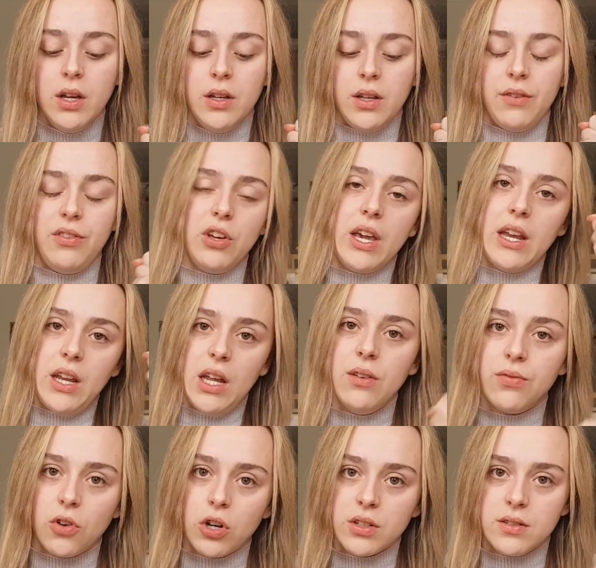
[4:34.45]
If you get
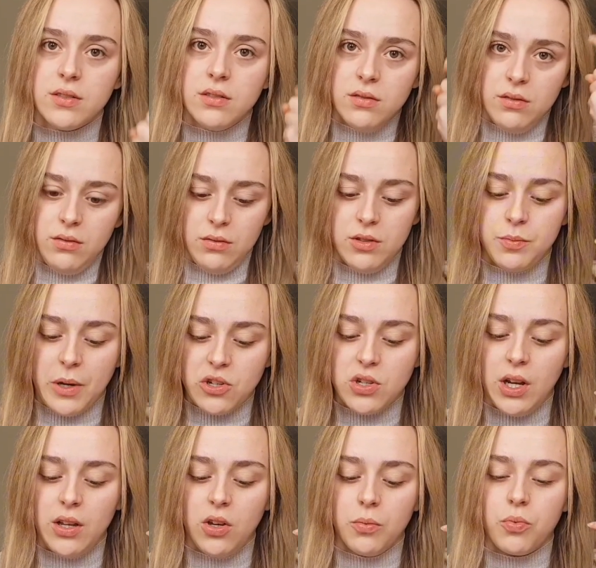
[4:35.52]
infarcts, especially
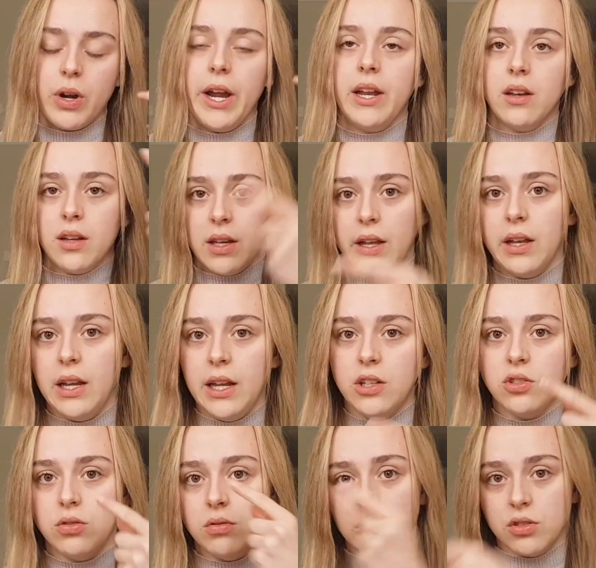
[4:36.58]
in your brain, can lead
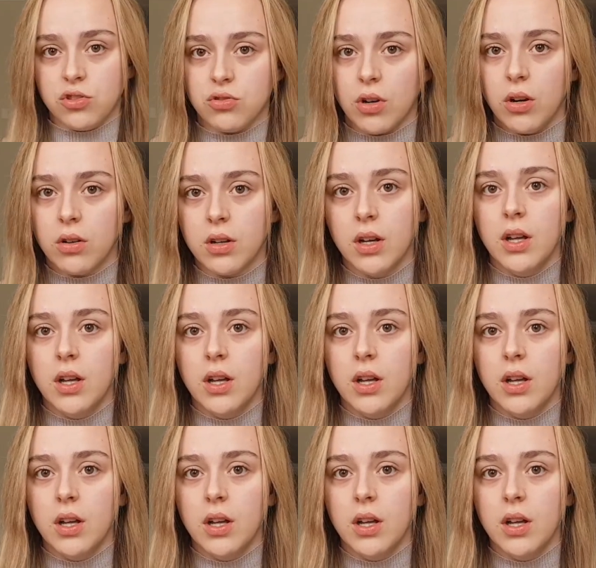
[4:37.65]
to stroke.